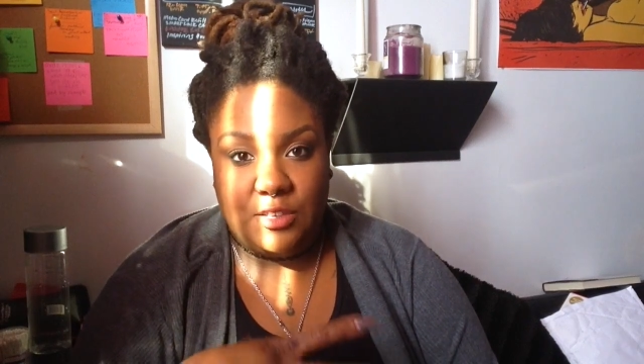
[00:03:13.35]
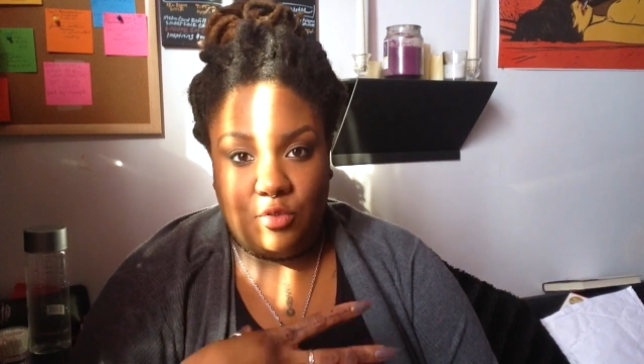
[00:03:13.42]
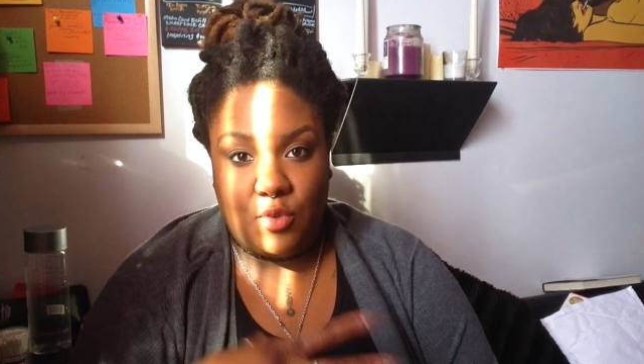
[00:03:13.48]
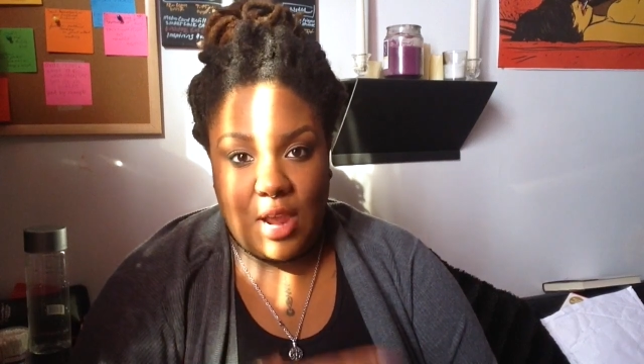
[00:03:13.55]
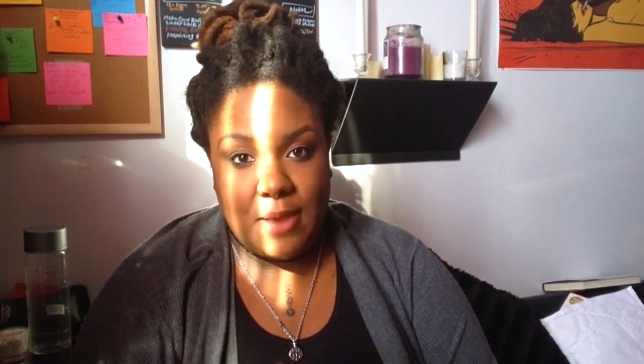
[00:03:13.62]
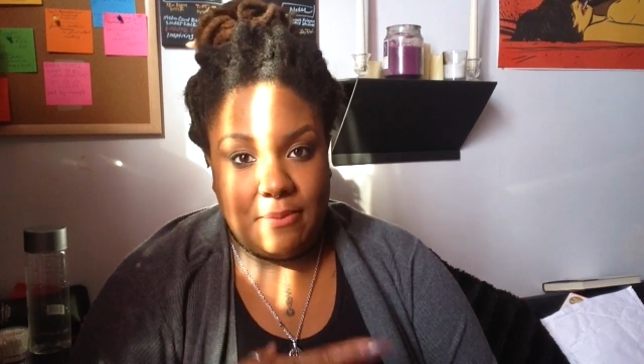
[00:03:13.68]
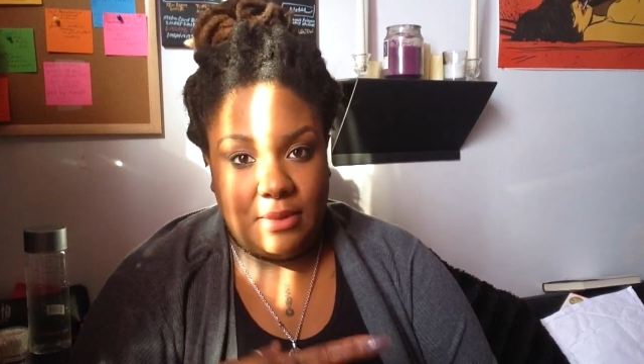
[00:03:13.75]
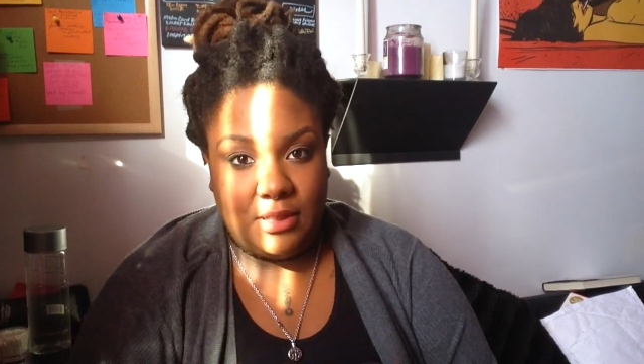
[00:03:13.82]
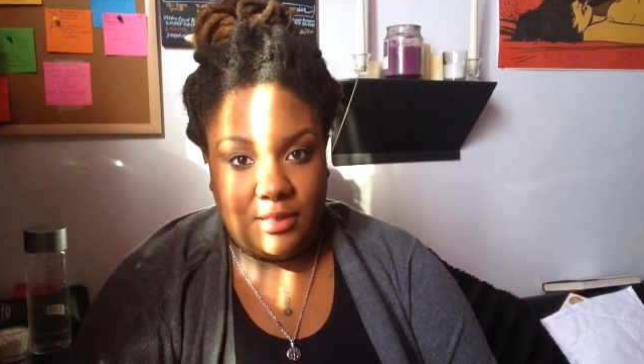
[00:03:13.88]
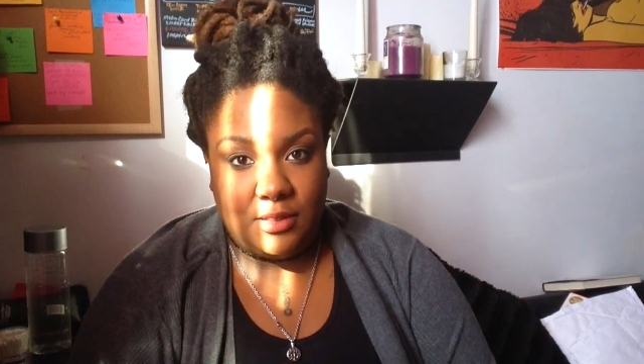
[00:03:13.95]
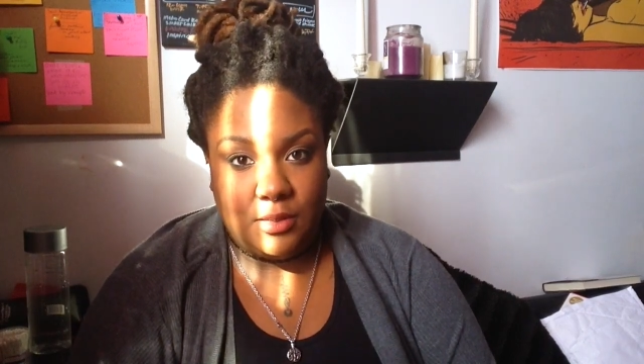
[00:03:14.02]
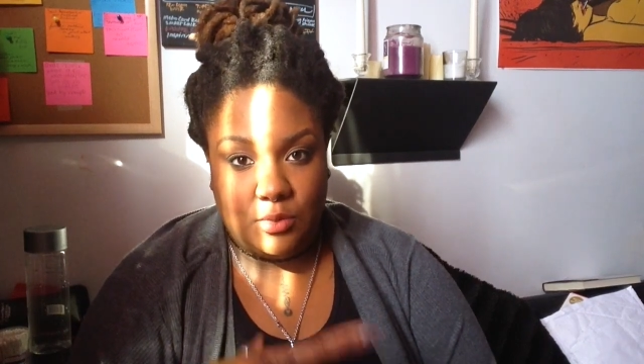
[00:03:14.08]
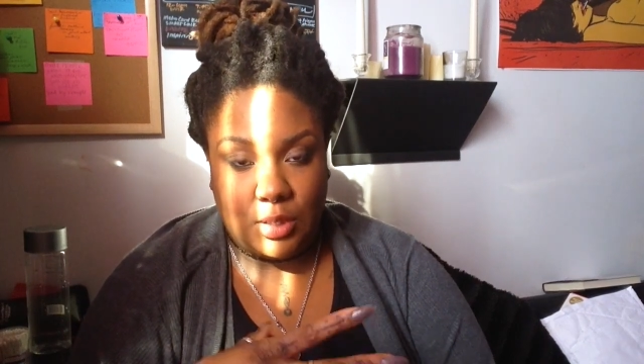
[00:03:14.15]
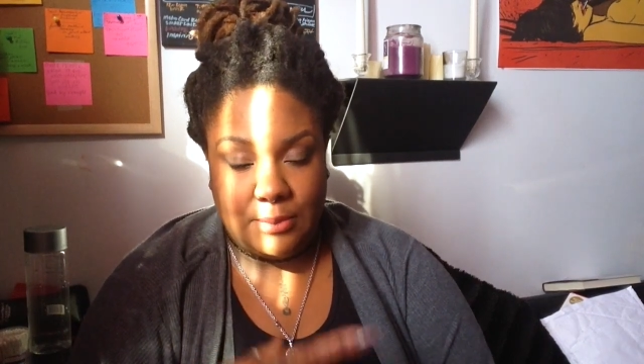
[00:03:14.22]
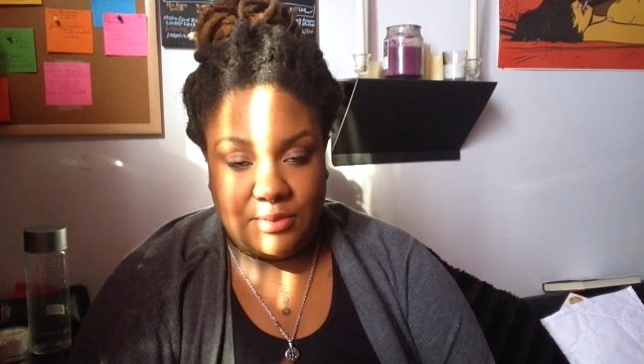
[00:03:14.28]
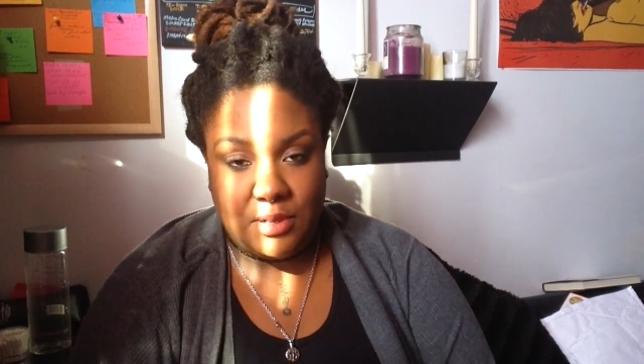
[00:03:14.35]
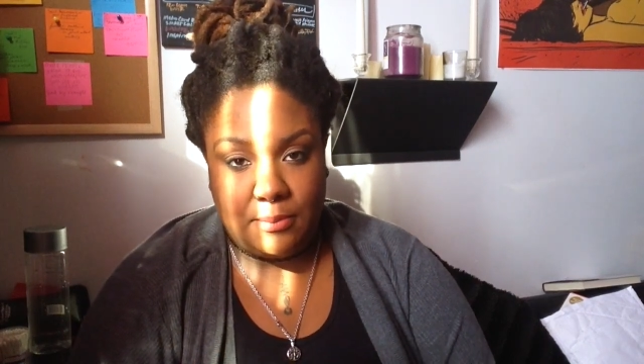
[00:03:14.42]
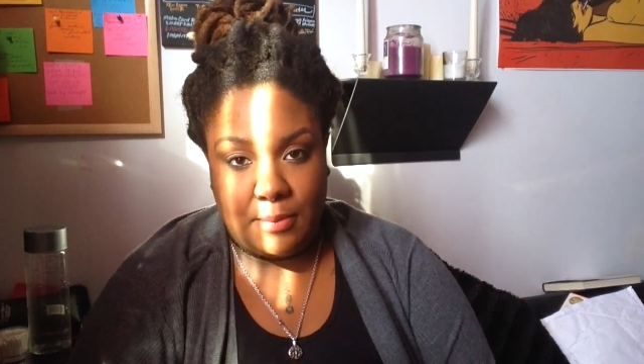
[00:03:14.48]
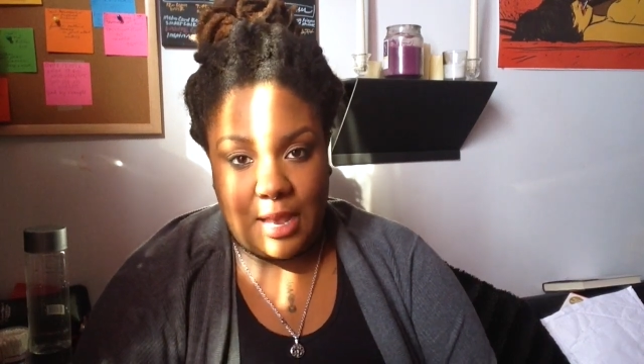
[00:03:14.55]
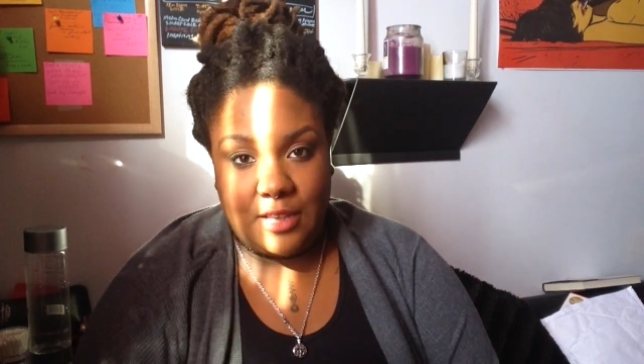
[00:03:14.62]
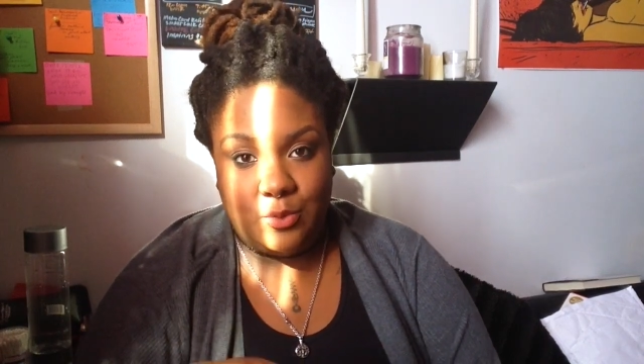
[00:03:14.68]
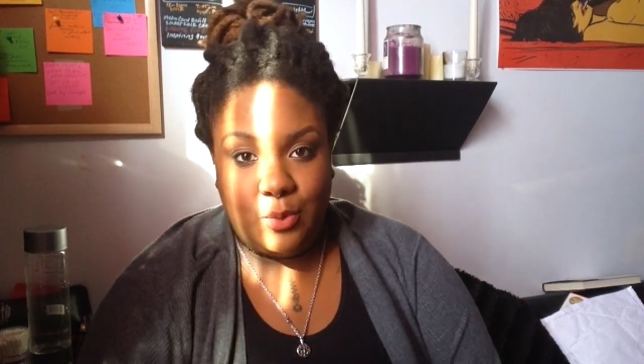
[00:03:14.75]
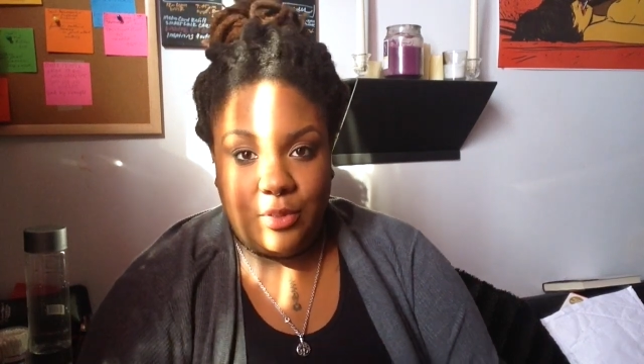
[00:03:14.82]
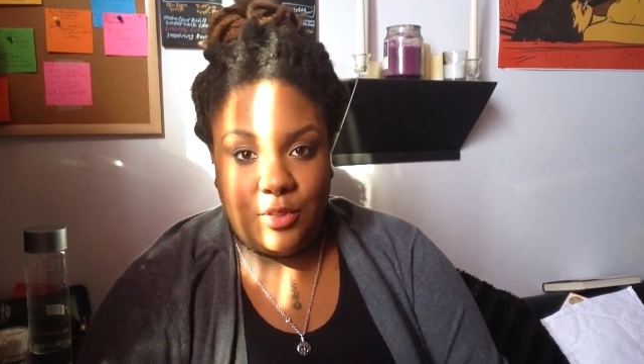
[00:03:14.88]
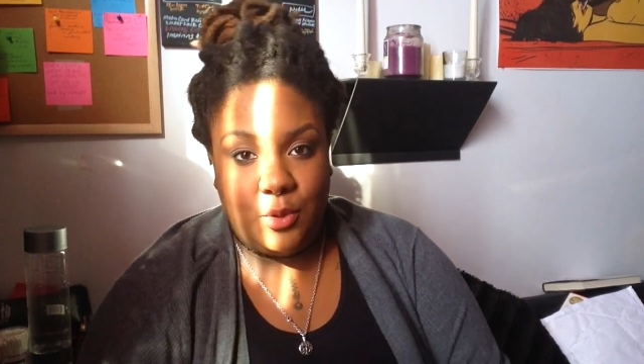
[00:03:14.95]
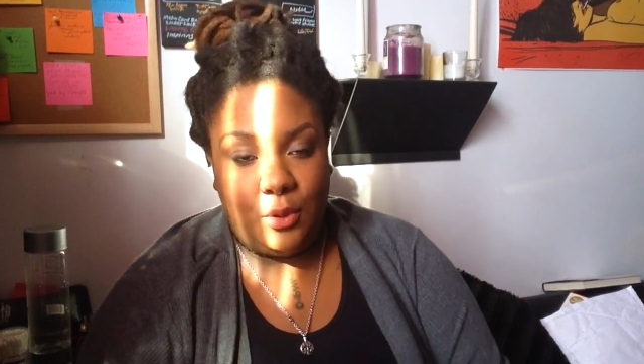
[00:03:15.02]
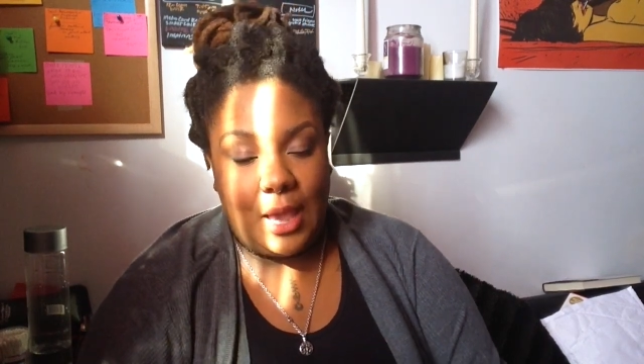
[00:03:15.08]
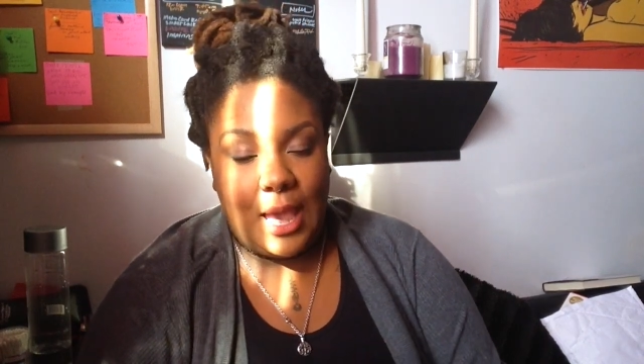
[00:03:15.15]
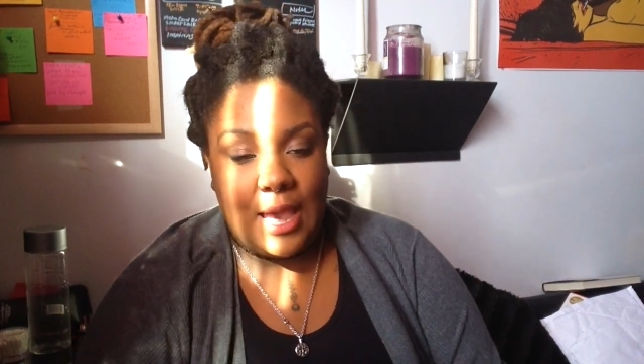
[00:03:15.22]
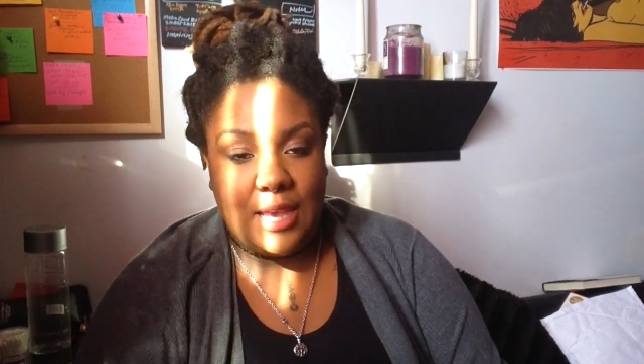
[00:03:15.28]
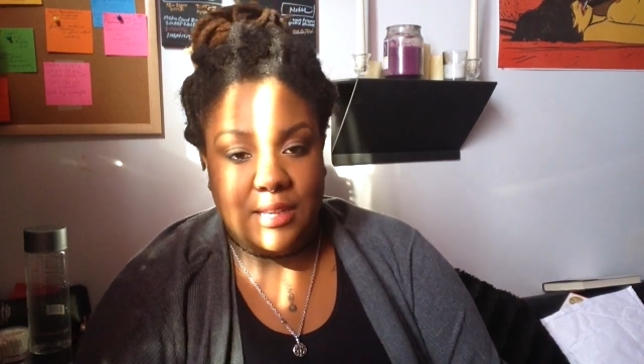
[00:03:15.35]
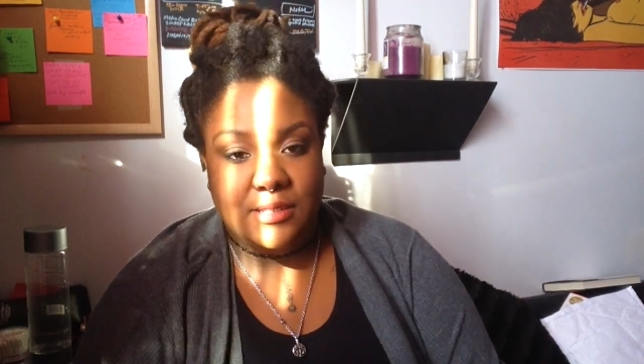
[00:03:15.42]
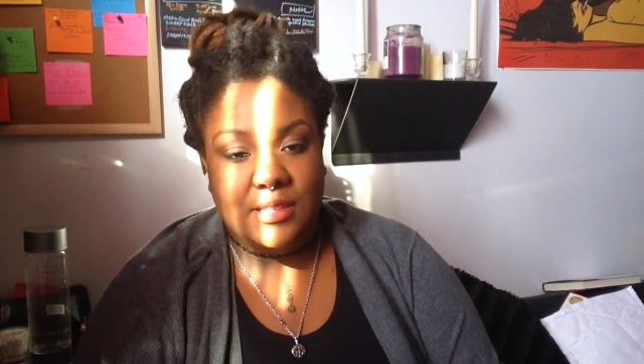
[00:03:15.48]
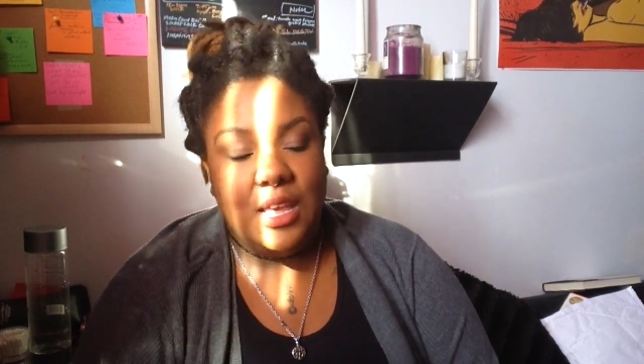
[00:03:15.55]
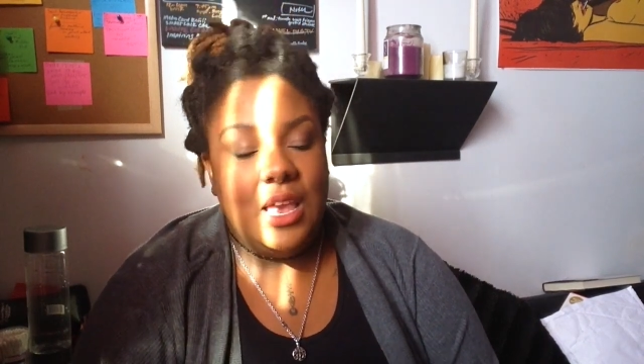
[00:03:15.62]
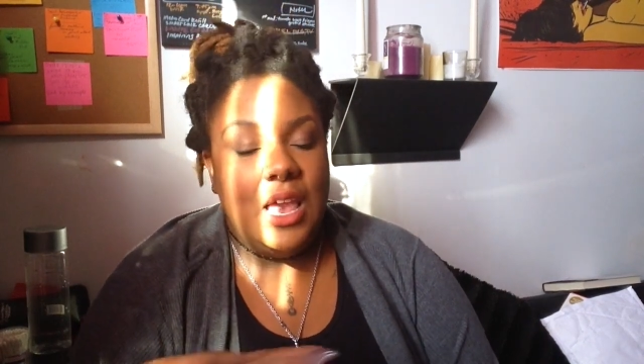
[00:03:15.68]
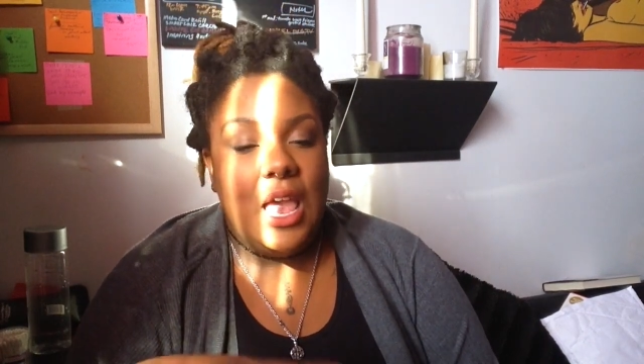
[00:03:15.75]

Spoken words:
Scribe monthly subscription box with you guys